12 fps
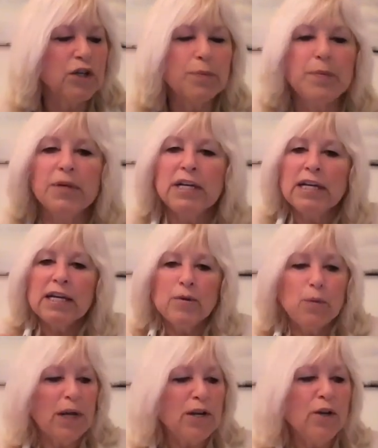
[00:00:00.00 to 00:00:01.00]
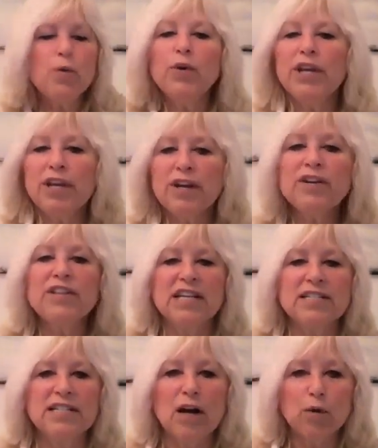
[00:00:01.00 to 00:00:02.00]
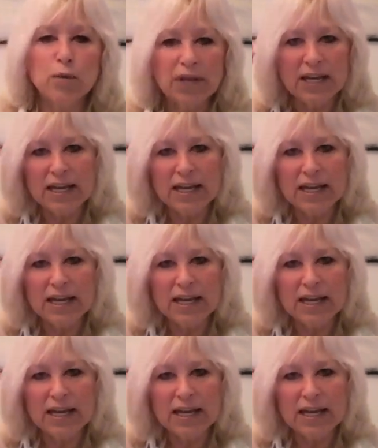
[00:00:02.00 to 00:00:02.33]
chip, when you hear this, how they